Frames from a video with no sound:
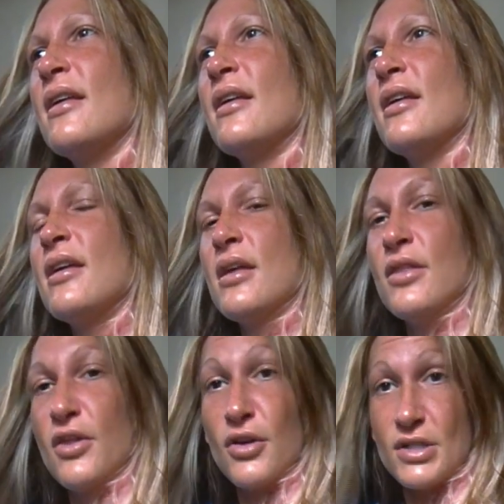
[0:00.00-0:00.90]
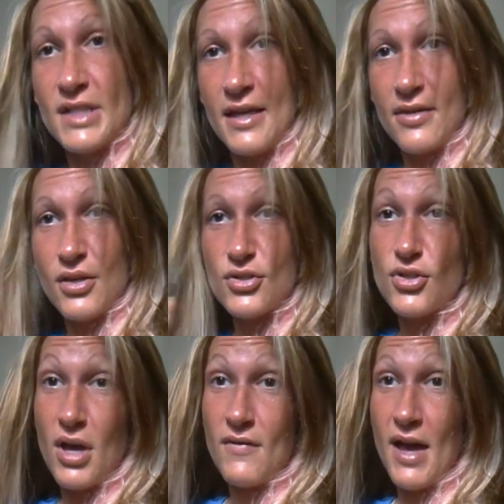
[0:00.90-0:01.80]
The 13th. The
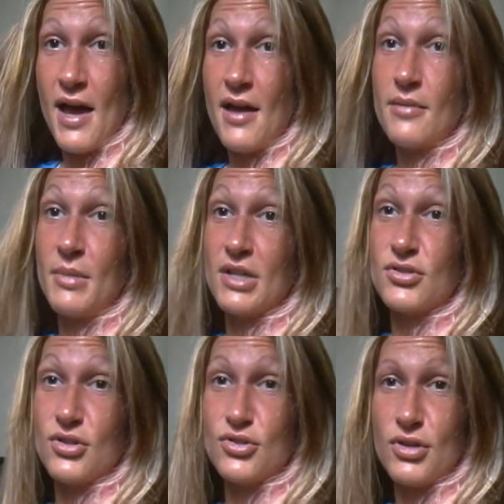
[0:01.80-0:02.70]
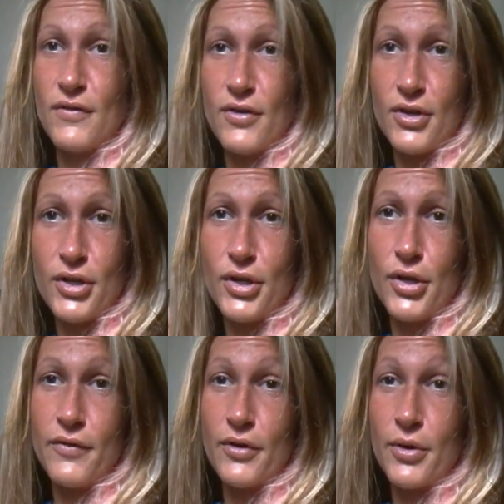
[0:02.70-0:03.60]
13th. So I've had my surgery for a
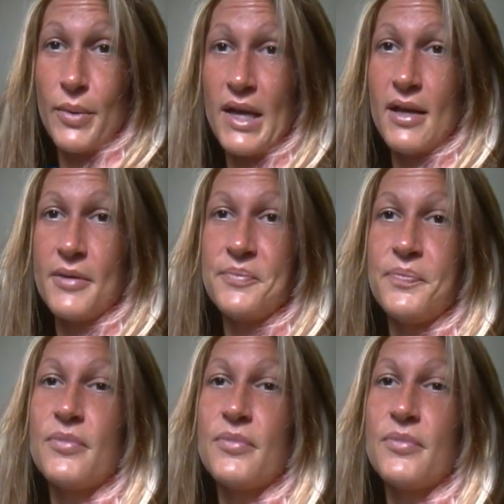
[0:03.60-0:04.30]
little over a week.